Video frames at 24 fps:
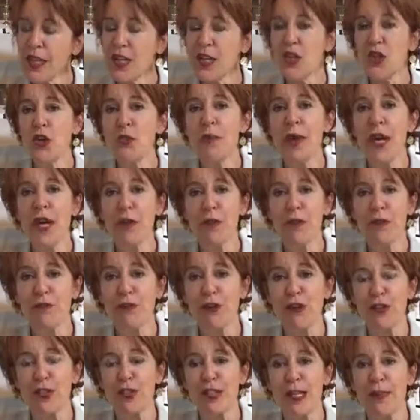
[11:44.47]
you might
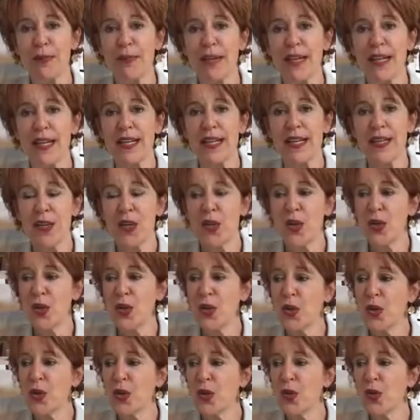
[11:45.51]
refer somebody
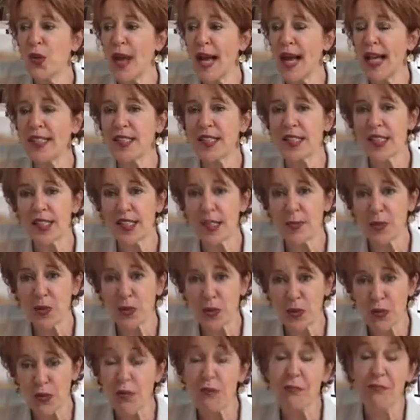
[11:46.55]
who has a
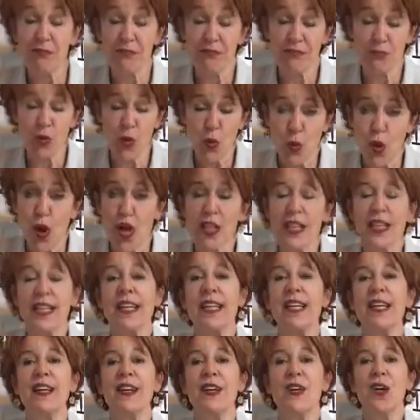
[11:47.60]
similar
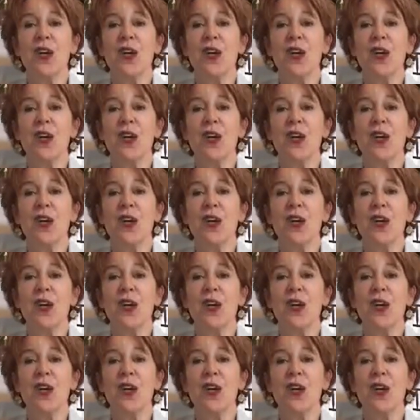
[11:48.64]
quality,